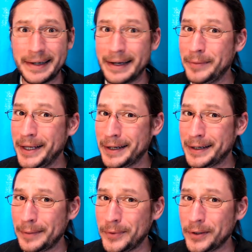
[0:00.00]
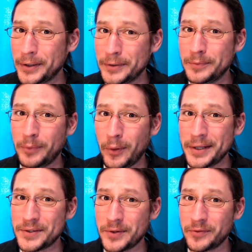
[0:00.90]
made a couple of good
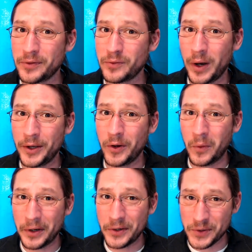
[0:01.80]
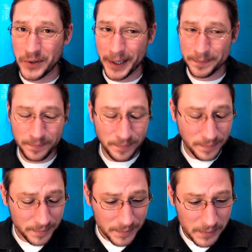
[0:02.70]
points of why you don't want to do that.
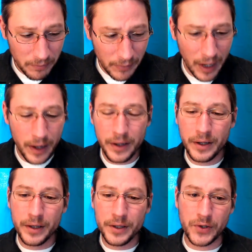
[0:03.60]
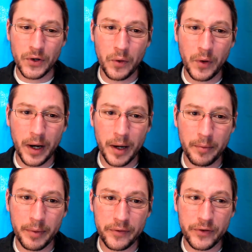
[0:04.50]
So,
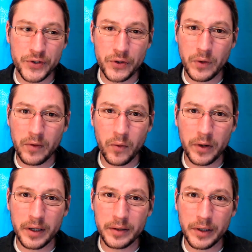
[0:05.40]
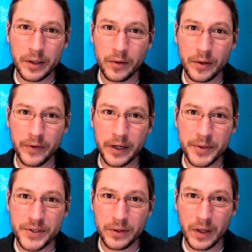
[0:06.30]
but if you do ever want to, invite them
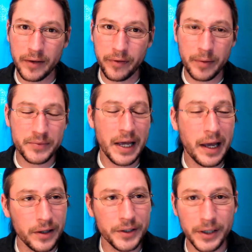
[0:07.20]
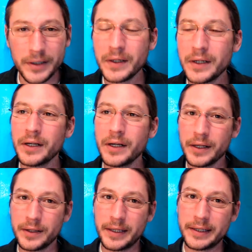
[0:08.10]
into your life, I'm telling you,
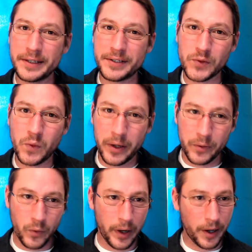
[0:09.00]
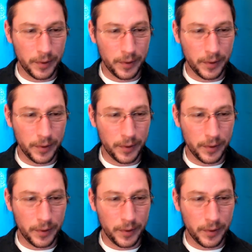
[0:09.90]
this is one where